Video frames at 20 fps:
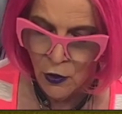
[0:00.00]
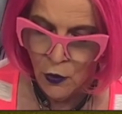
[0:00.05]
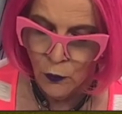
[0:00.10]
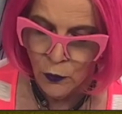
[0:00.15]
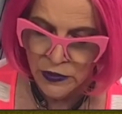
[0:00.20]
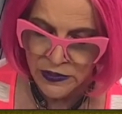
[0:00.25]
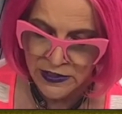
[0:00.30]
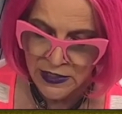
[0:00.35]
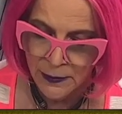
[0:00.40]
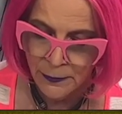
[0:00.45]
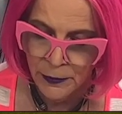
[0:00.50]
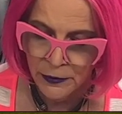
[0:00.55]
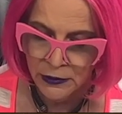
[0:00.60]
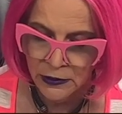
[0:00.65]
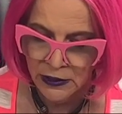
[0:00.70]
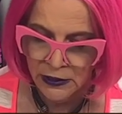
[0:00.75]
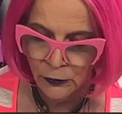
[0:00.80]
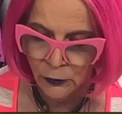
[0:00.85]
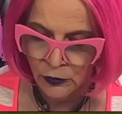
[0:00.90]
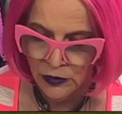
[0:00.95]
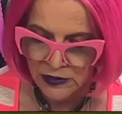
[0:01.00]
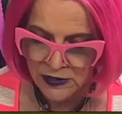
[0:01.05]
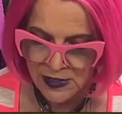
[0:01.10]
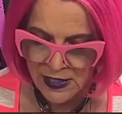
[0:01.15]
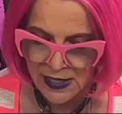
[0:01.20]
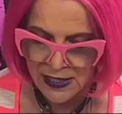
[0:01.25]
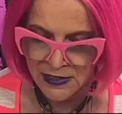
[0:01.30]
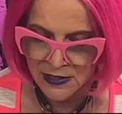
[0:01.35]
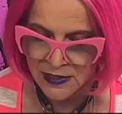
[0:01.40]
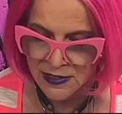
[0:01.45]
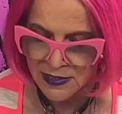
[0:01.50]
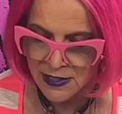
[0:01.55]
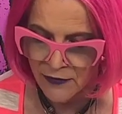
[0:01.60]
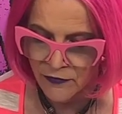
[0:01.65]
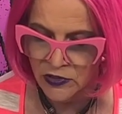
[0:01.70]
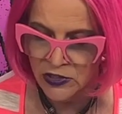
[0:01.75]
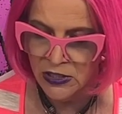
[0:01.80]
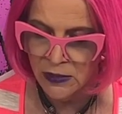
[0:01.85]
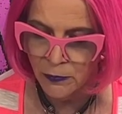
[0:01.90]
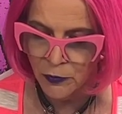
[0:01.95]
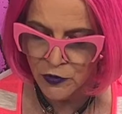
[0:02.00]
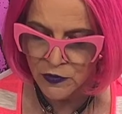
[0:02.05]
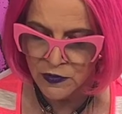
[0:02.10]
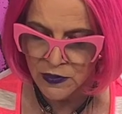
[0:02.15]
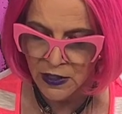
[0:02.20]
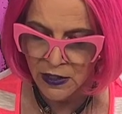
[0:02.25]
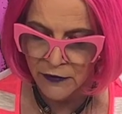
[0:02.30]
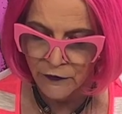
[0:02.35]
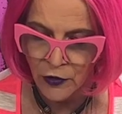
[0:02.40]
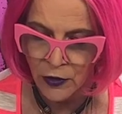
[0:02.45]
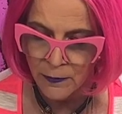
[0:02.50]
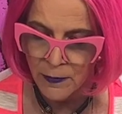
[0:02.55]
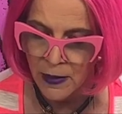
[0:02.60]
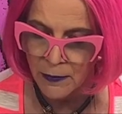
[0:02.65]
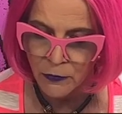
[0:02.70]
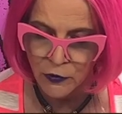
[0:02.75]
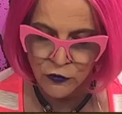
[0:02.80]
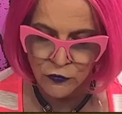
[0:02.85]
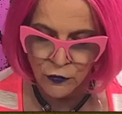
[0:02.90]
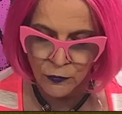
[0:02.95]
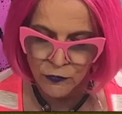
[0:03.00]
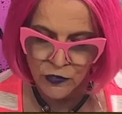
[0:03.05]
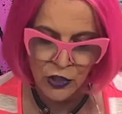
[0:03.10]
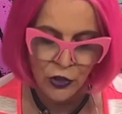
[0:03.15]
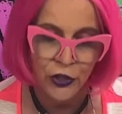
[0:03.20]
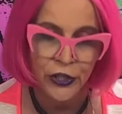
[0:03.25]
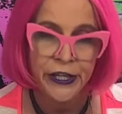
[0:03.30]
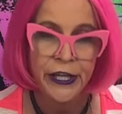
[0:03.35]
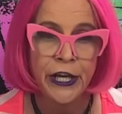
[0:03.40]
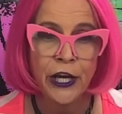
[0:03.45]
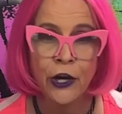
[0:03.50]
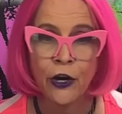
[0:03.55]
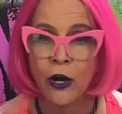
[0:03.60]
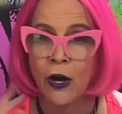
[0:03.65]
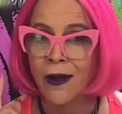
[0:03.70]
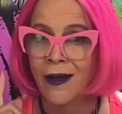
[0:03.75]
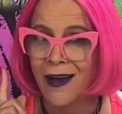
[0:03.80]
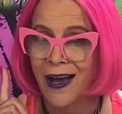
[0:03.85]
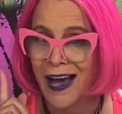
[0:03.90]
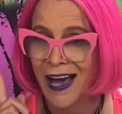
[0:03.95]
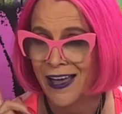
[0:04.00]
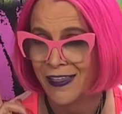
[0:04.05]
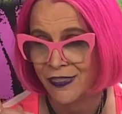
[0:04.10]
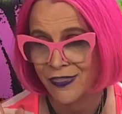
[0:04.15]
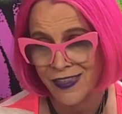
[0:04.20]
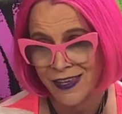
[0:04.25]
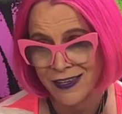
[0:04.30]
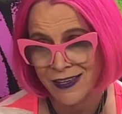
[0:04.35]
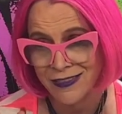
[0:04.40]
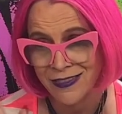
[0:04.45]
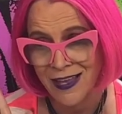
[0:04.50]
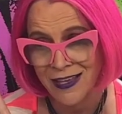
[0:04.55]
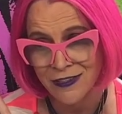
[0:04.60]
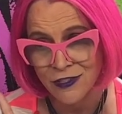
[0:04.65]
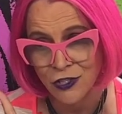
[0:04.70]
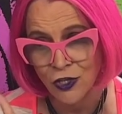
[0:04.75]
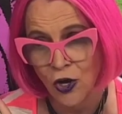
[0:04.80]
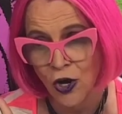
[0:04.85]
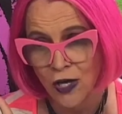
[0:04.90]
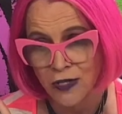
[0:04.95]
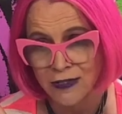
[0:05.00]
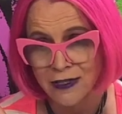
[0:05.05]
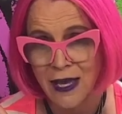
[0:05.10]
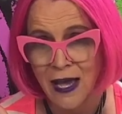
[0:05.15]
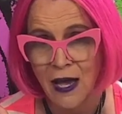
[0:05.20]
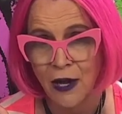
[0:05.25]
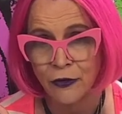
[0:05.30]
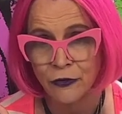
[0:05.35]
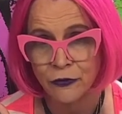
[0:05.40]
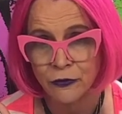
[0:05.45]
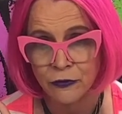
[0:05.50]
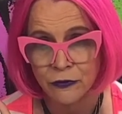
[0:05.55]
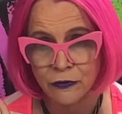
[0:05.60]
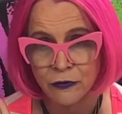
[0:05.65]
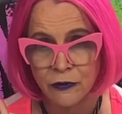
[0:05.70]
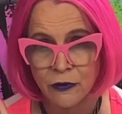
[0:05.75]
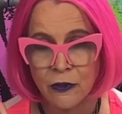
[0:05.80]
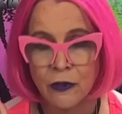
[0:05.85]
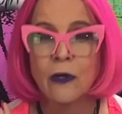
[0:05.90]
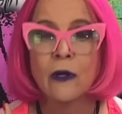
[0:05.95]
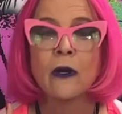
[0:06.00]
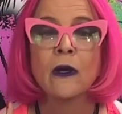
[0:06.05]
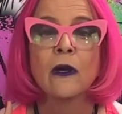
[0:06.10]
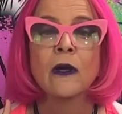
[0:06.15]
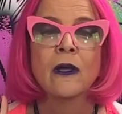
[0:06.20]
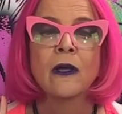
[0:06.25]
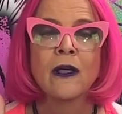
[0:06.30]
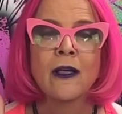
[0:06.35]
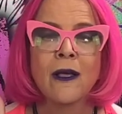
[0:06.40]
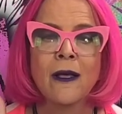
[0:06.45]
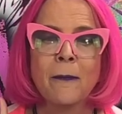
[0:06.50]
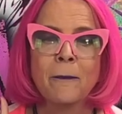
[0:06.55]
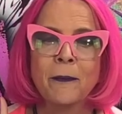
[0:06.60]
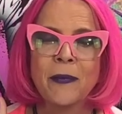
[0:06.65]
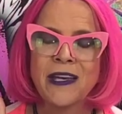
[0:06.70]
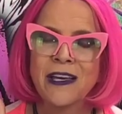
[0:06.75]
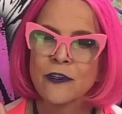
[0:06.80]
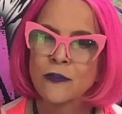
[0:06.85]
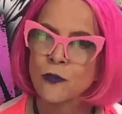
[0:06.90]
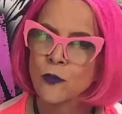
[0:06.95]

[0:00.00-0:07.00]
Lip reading: We typically retain 70% of our members from year to year. I think that's gone down, because